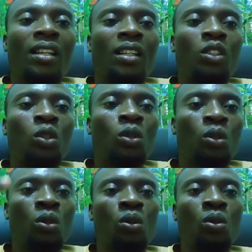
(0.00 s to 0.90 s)

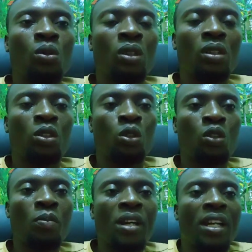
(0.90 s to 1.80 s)
You
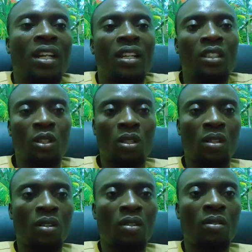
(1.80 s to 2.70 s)
should make
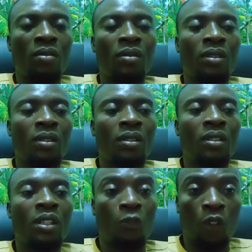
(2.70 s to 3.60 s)

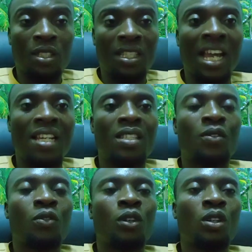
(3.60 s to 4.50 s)
the font size
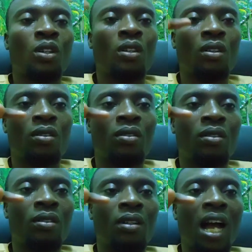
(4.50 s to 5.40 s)
for your
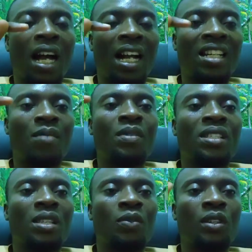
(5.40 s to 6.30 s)
academic
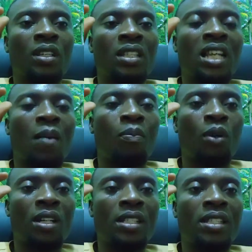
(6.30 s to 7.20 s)
CV is either
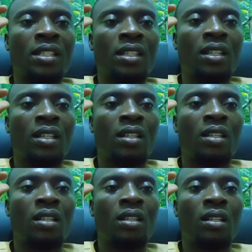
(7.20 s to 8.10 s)
point
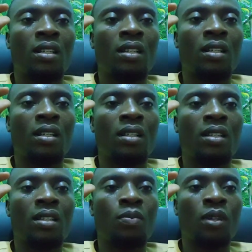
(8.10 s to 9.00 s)

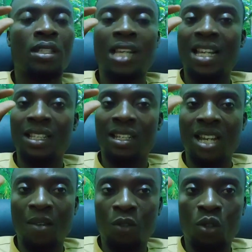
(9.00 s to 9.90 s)
size
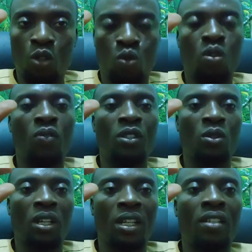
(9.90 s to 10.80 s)
11 or 12 is
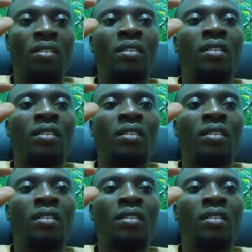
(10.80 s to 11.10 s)
okay.